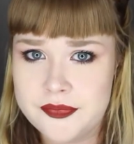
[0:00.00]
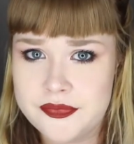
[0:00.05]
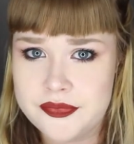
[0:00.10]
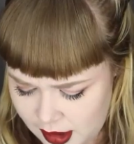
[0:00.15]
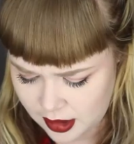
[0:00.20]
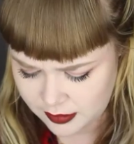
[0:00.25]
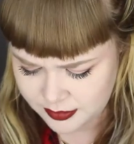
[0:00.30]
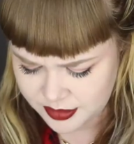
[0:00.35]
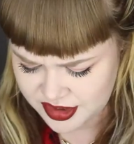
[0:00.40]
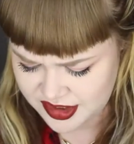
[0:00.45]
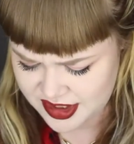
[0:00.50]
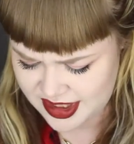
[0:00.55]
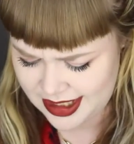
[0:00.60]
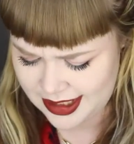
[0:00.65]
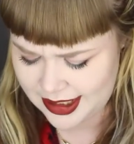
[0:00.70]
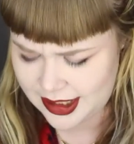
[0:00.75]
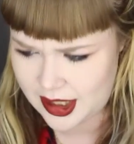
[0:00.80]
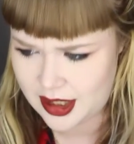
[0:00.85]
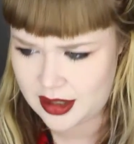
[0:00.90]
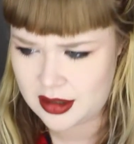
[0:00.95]
And I'm just
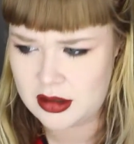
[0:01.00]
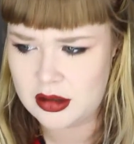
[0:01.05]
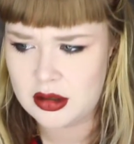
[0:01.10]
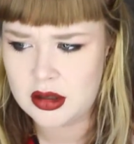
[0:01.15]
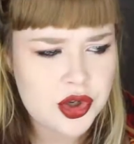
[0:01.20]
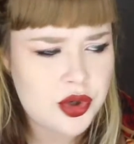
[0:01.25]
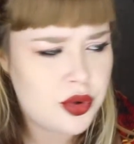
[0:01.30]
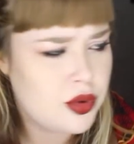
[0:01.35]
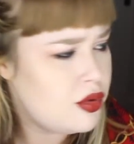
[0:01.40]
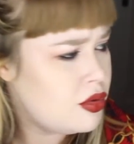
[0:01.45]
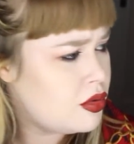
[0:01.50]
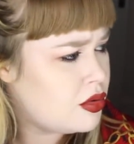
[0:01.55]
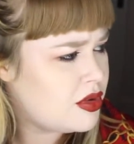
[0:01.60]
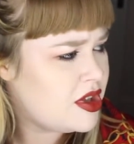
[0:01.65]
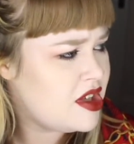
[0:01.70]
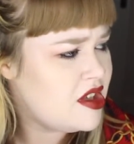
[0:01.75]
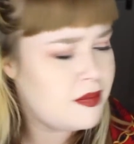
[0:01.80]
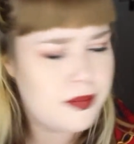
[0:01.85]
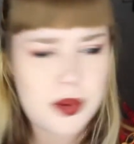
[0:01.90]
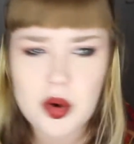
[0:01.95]
thinking, who are all
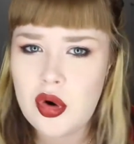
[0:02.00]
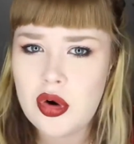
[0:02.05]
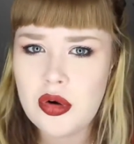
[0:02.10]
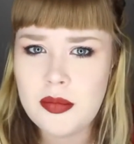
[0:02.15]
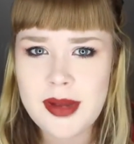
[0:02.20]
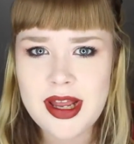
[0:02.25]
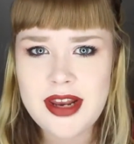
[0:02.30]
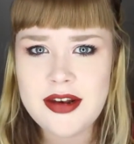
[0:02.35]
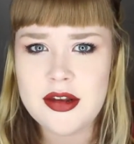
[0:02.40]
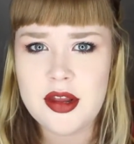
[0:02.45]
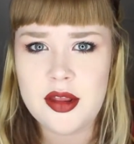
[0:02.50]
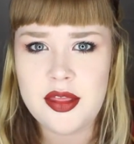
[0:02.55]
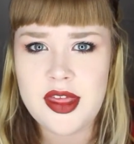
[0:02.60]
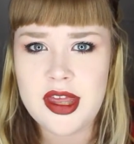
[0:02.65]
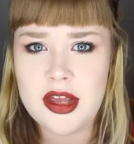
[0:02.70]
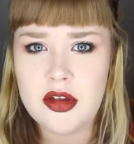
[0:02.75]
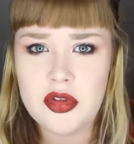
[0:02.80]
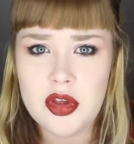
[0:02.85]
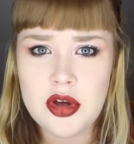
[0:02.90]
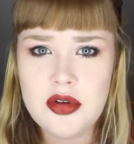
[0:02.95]
these poor men that
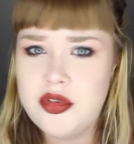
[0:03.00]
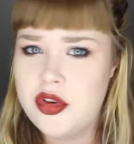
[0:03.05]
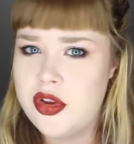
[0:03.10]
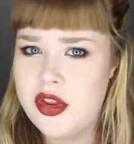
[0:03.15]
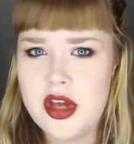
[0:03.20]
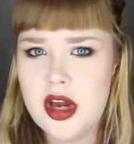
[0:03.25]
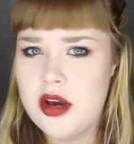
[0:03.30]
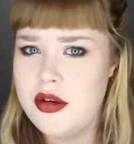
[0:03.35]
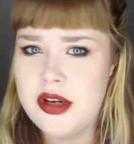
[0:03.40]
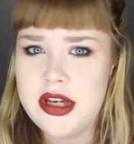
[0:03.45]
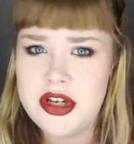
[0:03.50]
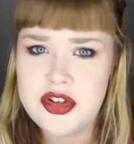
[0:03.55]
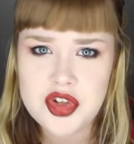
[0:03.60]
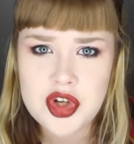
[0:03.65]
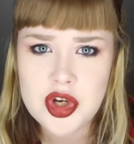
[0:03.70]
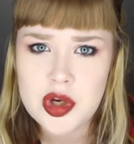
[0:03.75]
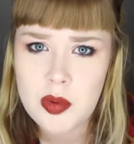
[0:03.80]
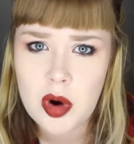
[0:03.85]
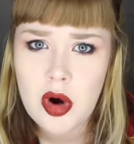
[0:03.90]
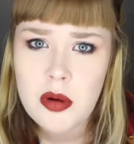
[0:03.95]
think those are the only
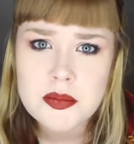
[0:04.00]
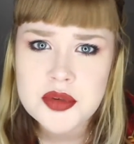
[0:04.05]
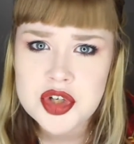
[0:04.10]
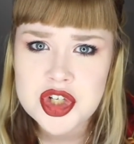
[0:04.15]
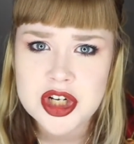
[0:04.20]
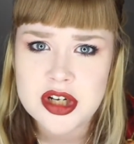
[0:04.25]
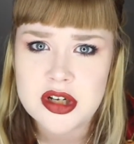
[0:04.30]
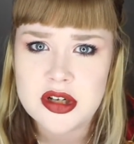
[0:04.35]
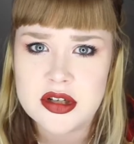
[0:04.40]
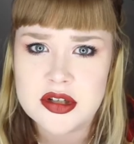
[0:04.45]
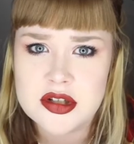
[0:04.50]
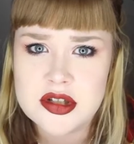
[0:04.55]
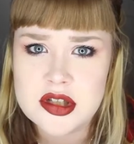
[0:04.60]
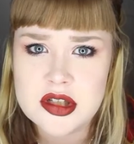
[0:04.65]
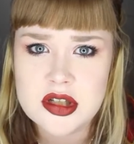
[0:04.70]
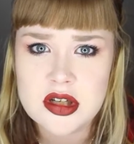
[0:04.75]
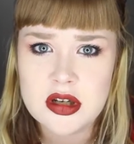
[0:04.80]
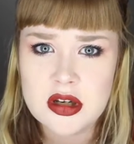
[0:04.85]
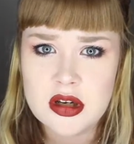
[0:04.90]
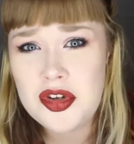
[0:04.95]
2
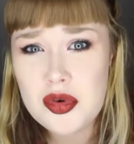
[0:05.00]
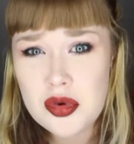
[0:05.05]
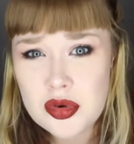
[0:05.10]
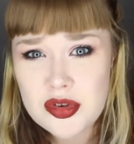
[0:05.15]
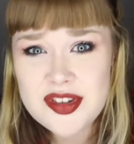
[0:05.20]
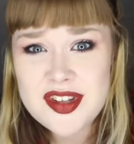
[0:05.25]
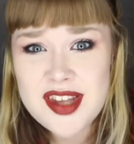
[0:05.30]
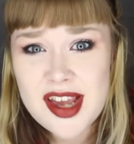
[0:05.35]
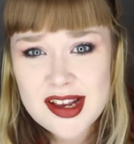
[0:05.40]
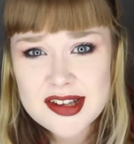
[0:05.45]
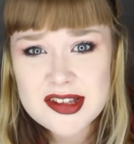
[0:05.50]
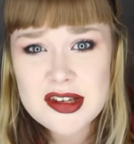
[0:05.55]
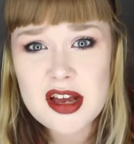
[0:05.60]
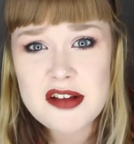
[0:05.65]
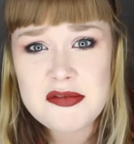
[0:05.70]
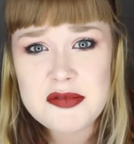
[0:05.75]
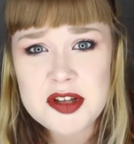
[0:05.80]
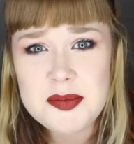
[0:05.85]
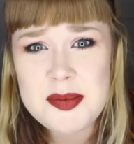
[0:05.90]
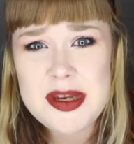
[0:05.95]
options? Your sex
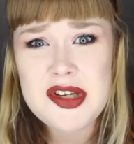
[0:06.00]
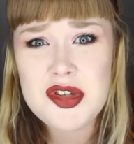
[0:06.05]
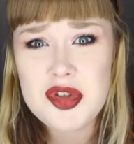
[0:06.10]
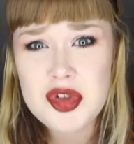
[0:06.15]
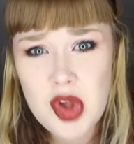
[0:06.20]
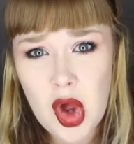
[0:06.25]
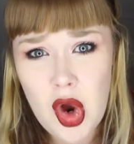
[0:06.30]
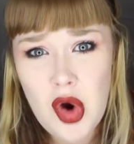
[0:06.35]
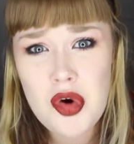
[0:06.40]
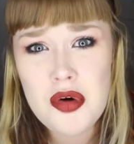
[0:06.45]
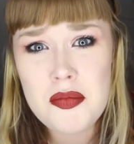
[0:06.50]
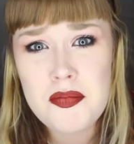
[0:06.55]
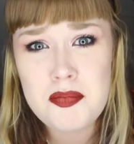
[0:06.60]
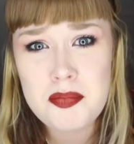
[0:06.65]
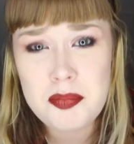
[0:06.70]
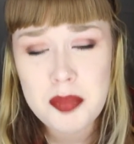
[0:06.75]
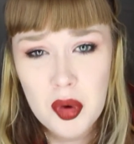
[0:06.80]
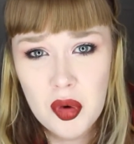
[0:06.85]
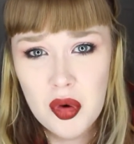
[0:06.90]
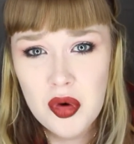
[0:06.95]
life must be so
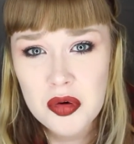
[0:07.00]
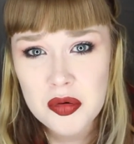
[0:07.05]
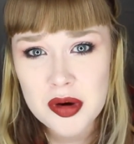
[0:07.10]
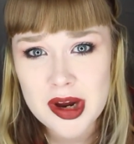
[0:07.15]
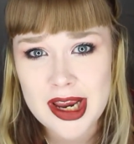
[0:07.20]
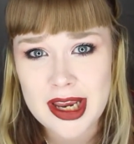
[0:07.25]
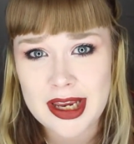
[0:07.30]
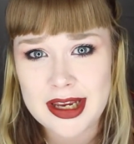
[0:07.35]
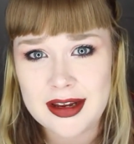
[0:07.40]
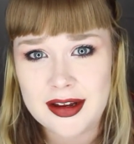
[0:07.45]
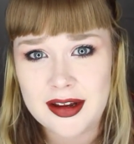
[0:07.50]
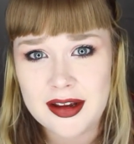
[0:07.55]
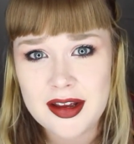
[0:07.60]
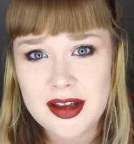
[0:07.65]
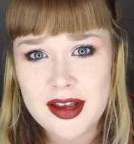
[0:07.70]
boring